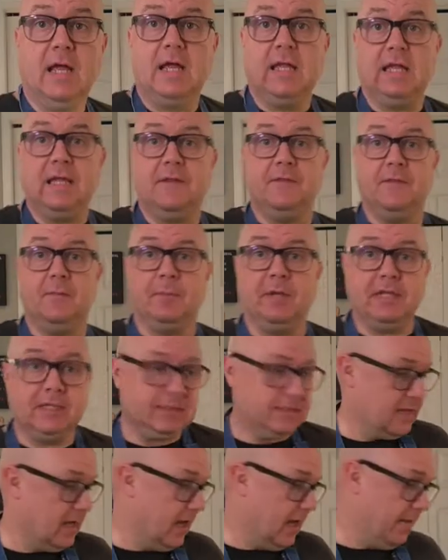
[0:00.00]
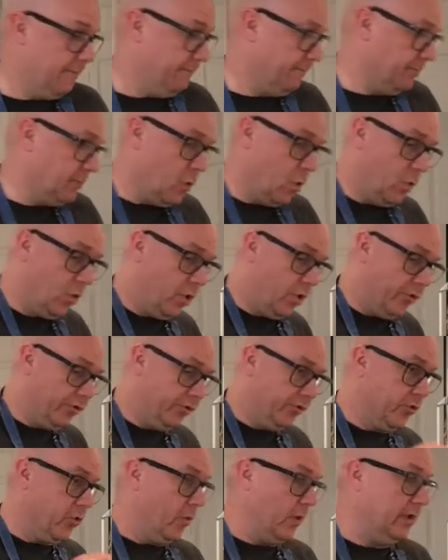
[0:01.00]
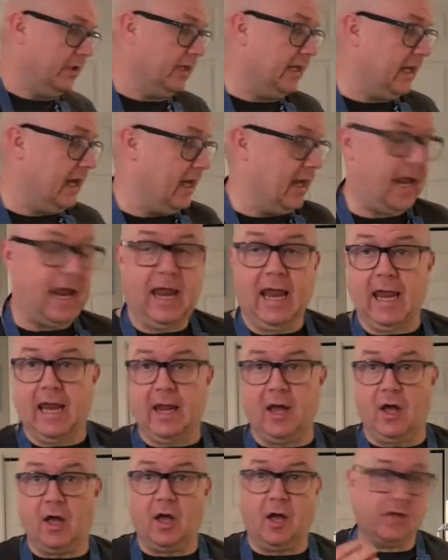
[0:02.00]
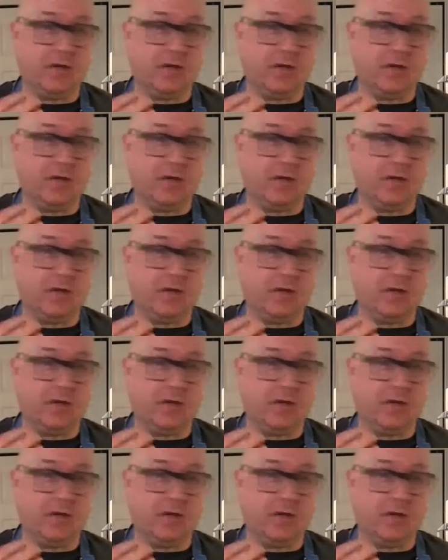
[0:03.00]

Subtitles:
In the meantime, we're also going to get a